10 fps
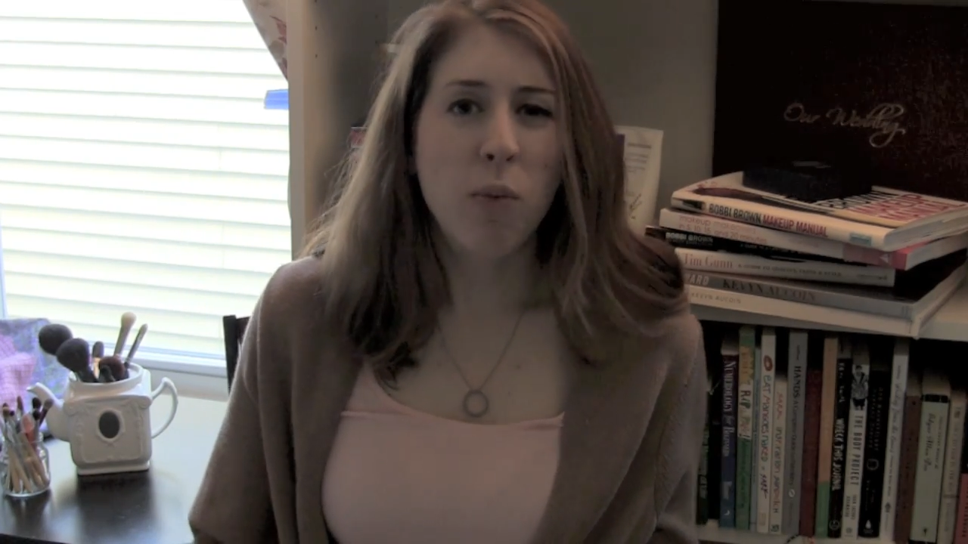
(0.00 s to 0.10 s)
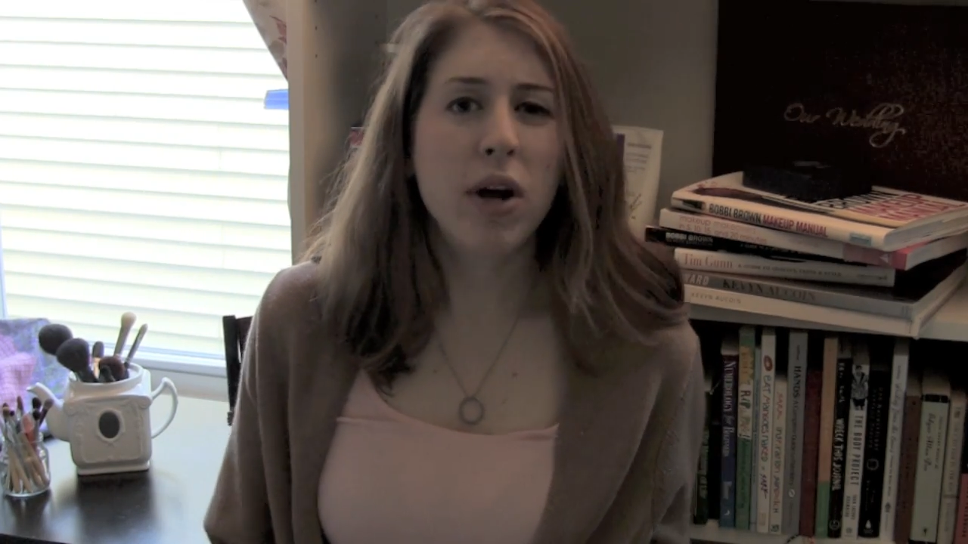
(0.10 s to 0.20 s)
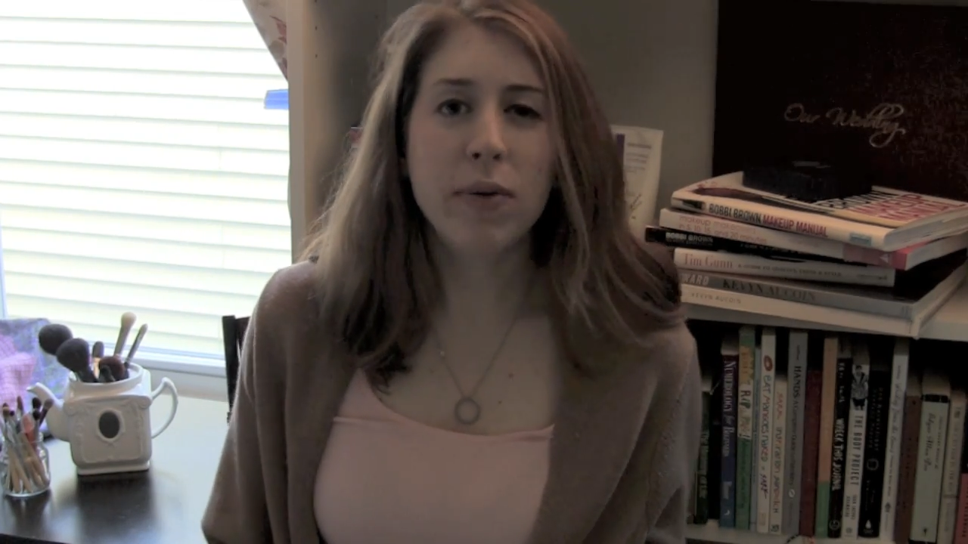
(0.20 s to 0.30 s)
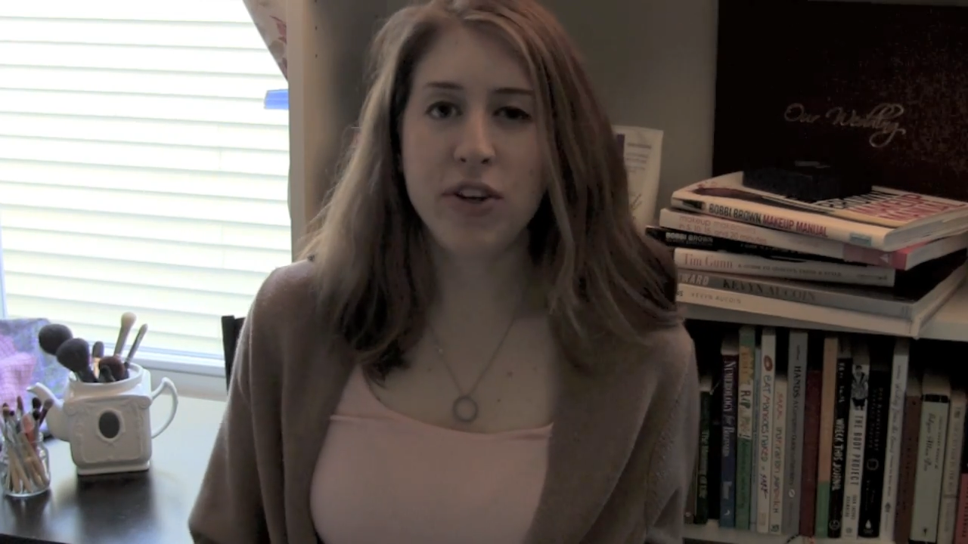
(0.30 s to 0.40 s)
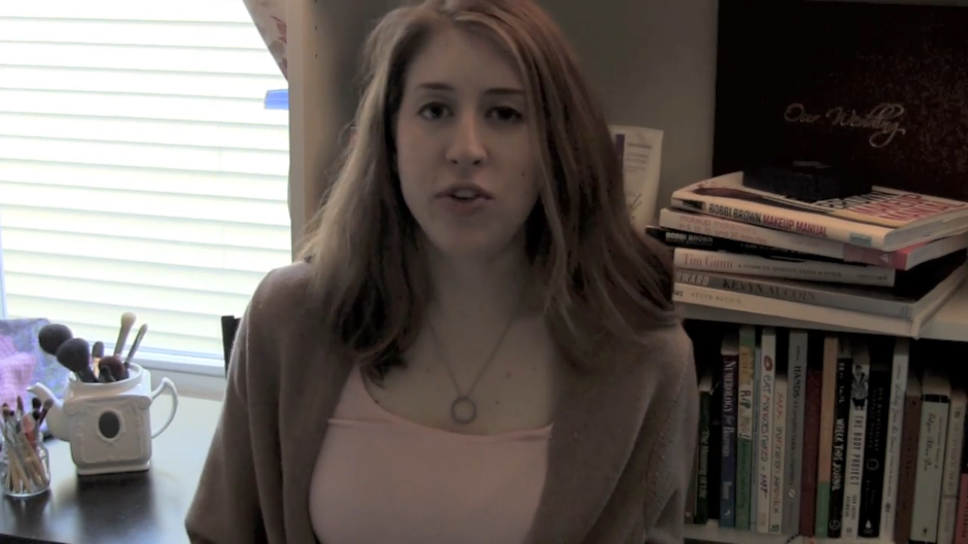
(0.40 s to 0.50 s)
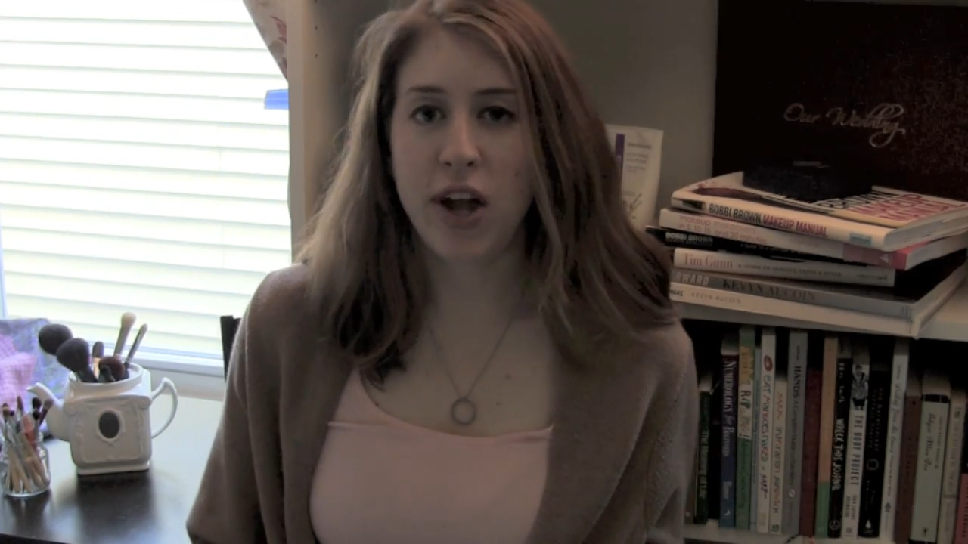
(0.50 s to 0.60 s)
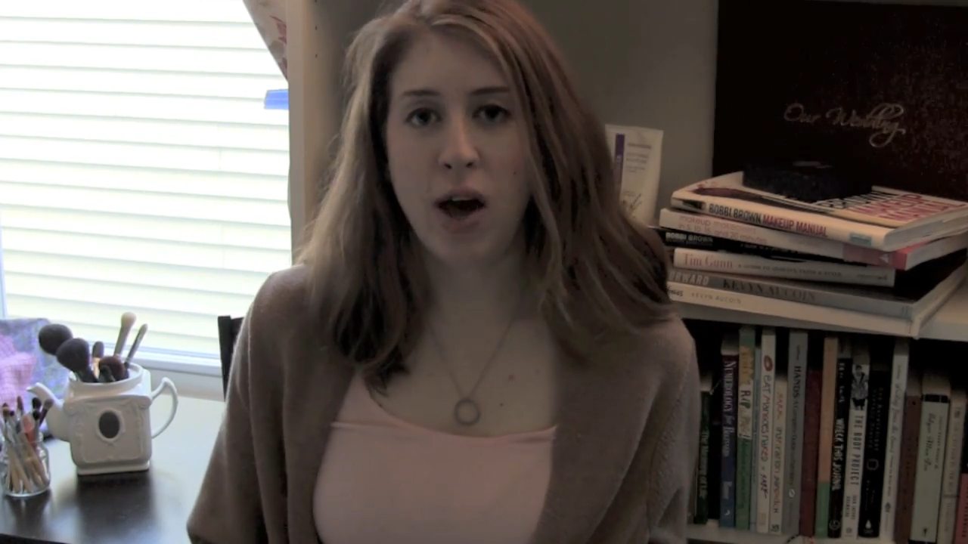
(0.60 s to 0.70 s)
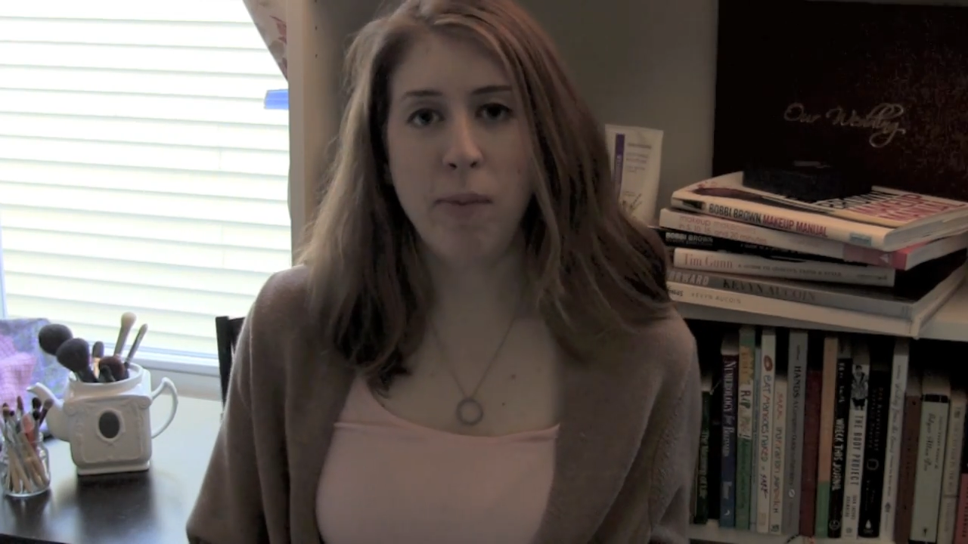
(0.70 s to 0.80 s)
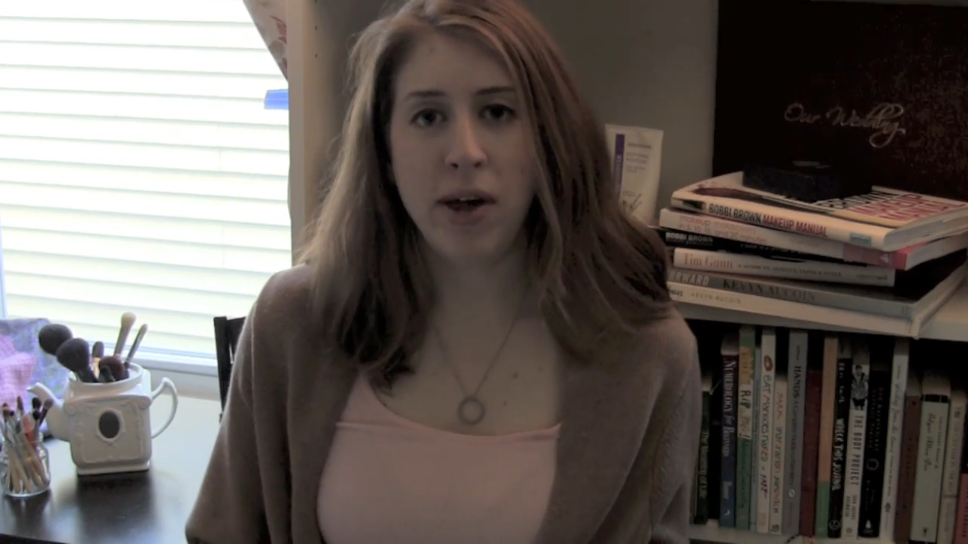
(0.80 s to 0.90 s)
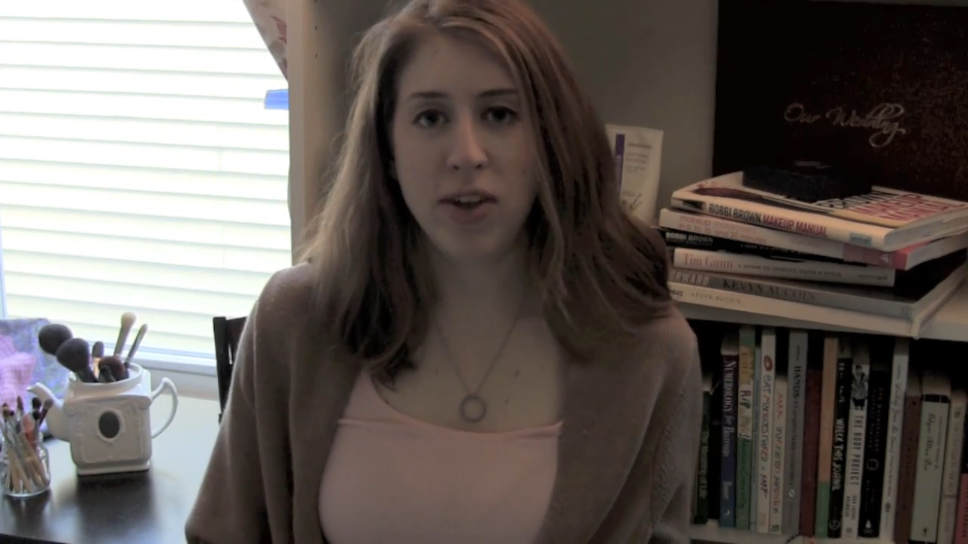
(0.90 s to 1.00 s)
What can we do to
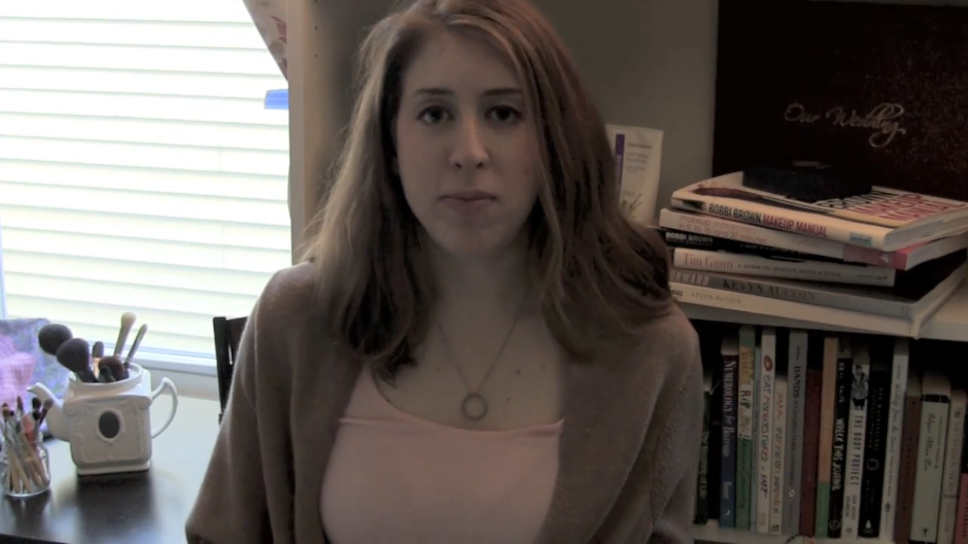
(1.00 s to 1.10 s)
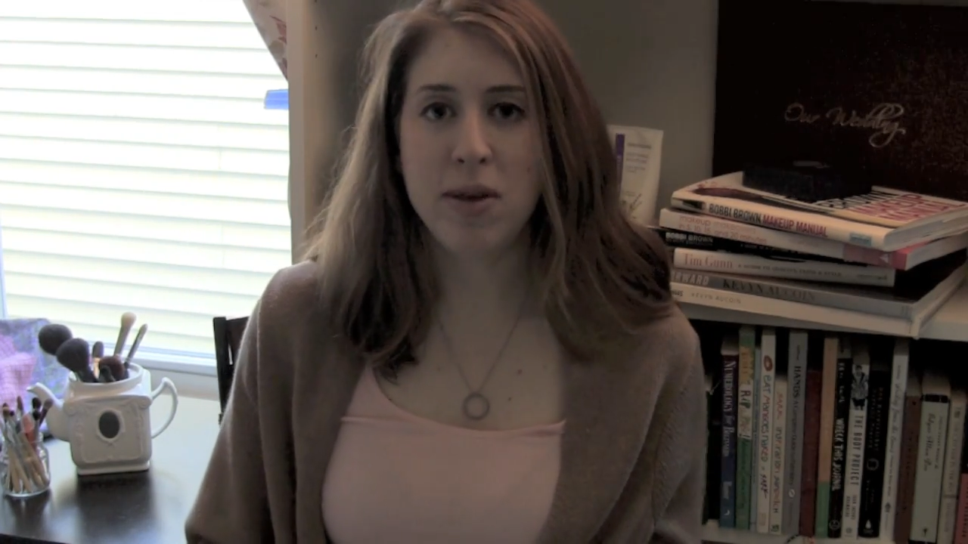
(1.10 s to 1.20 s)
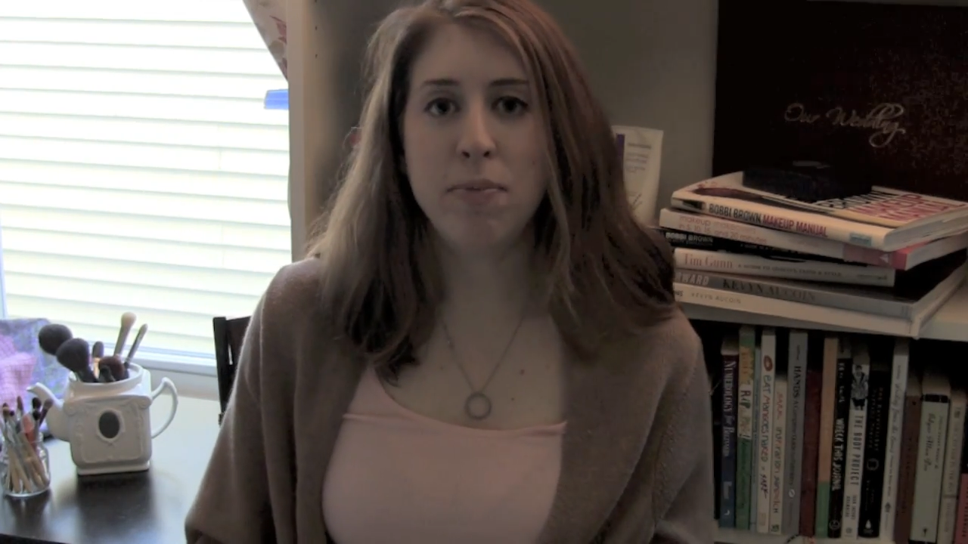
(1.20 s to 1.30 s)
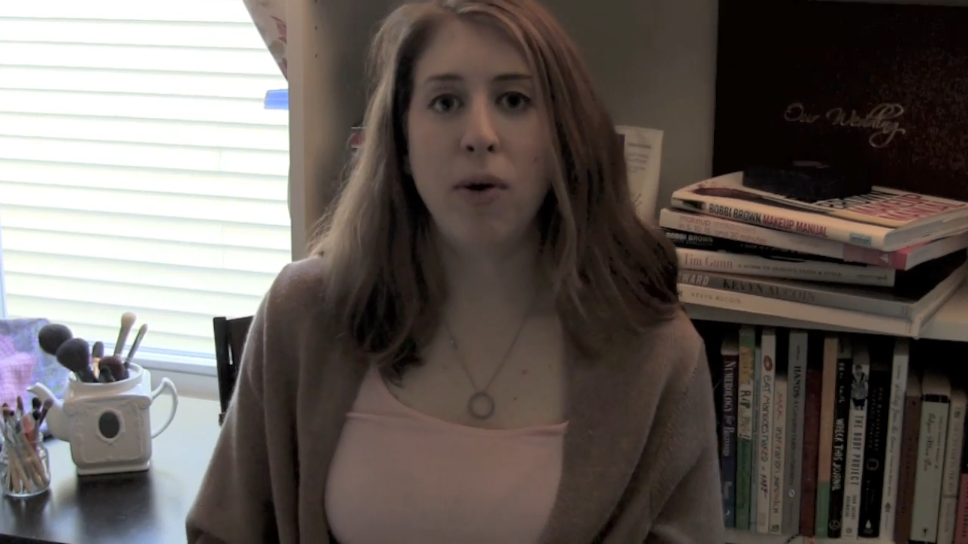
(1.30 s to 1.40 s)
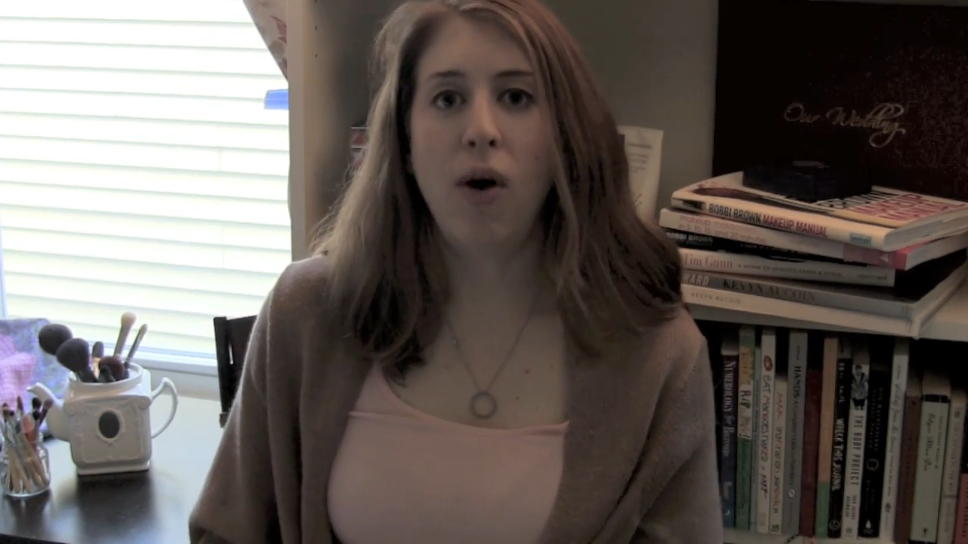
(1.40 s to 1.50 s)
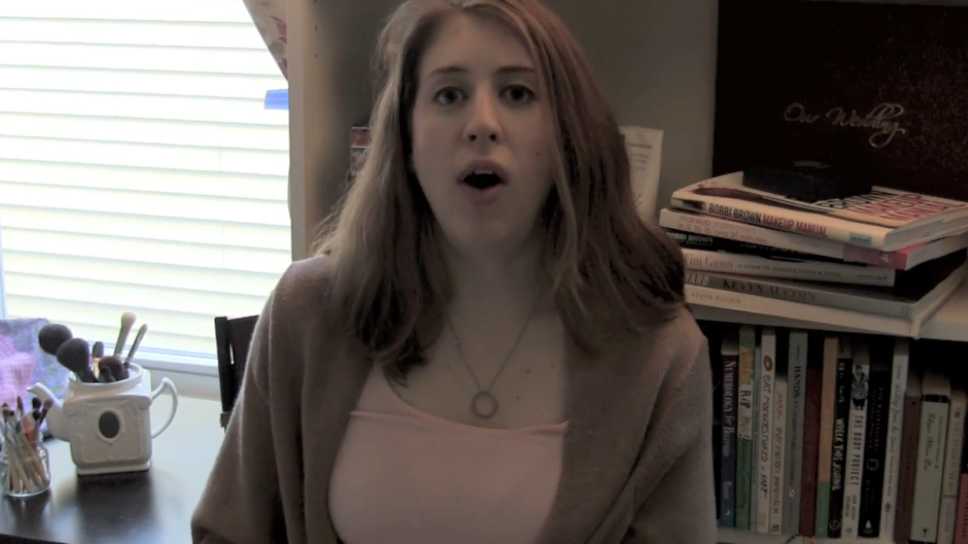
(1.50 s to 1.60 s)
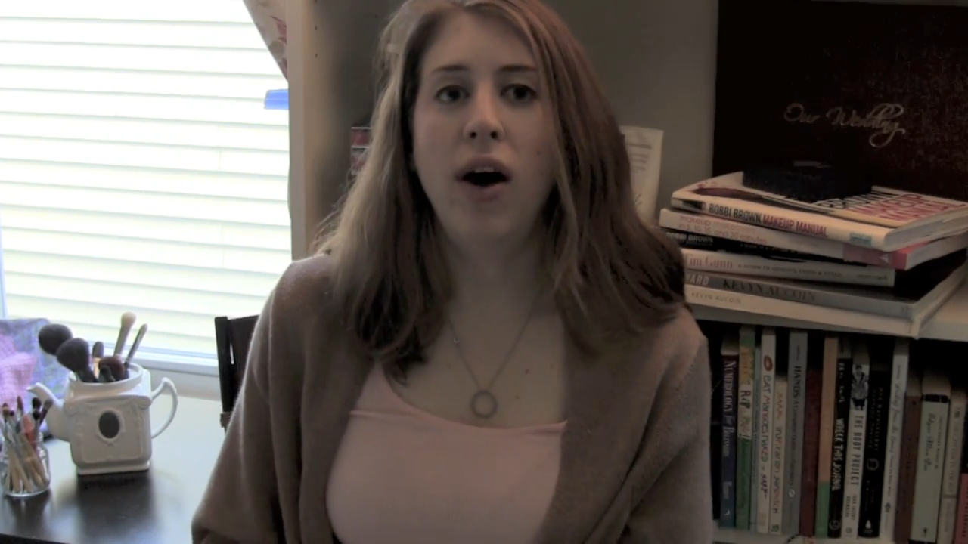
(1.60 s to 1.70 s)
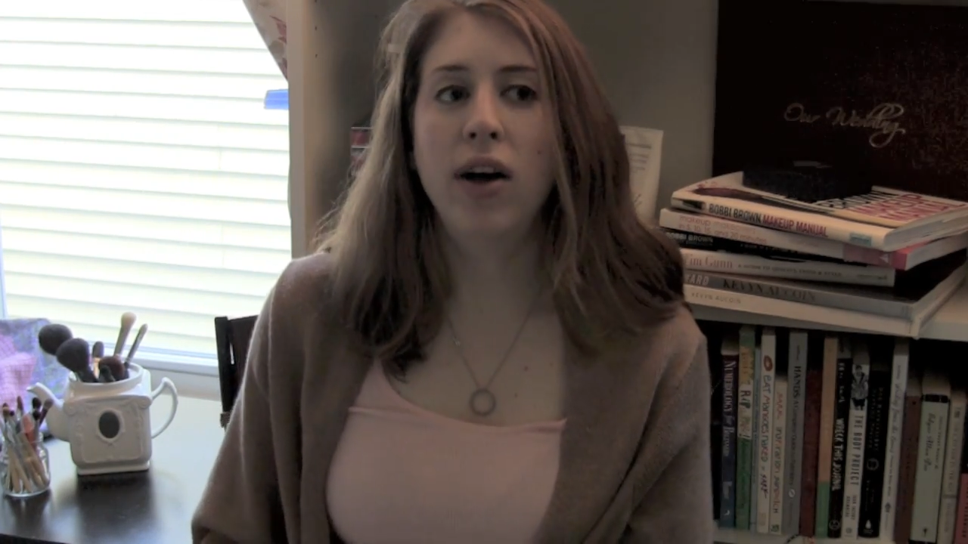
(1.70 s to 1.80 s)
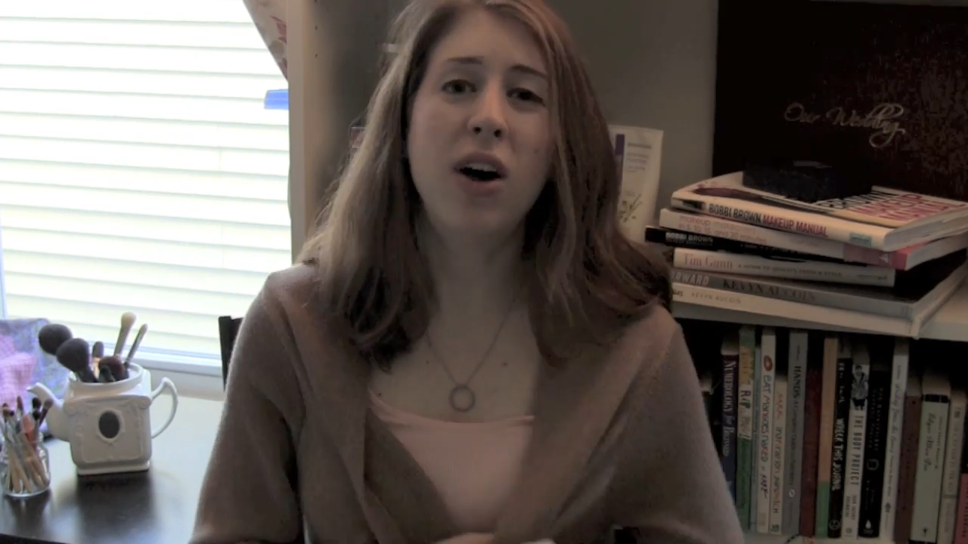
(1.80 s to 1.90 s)
help other people?